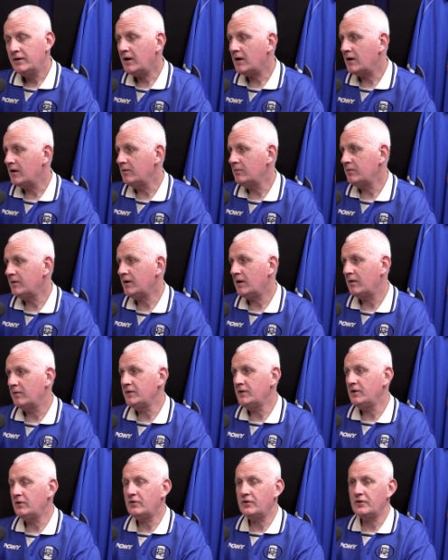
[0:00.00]
No.
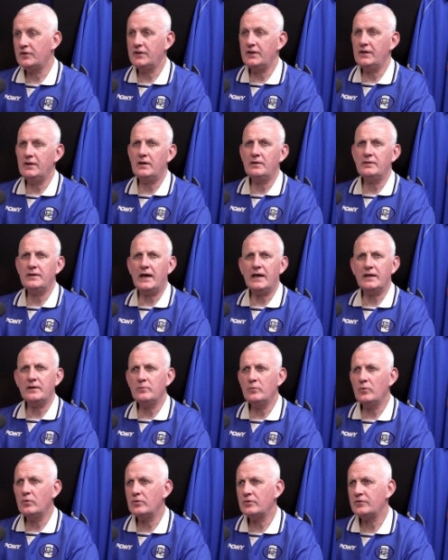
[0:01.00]
And you look at was it
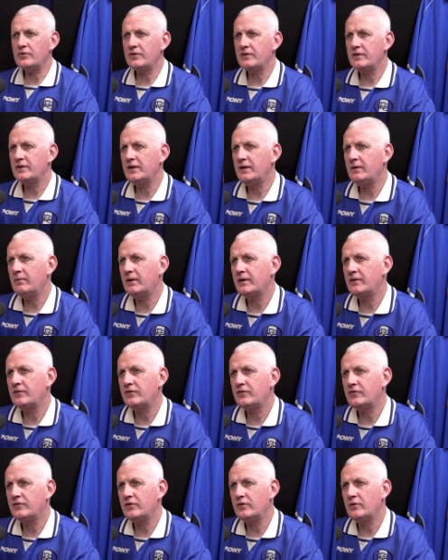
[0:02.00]
Adam Wharton? He
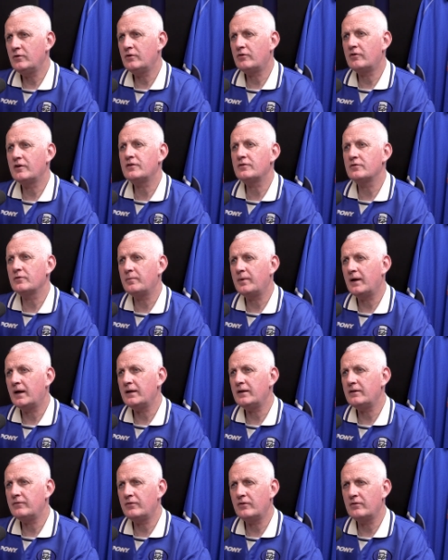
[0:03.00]
went to Crystal
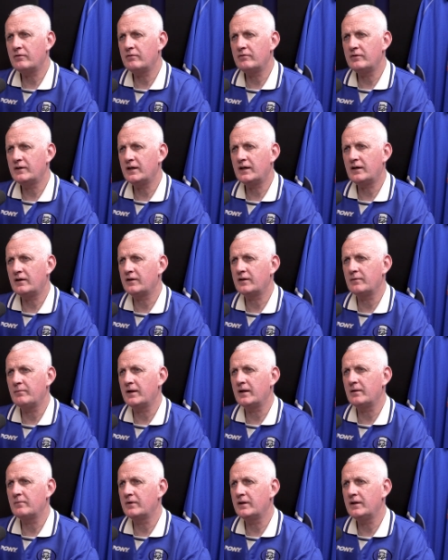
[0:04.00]
Palace for a ridiculous
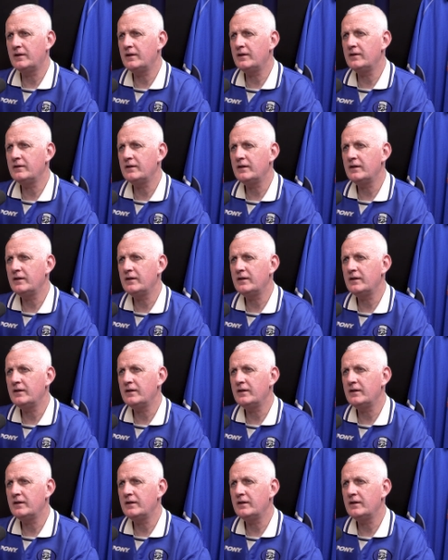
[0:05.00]
amount of money, didn't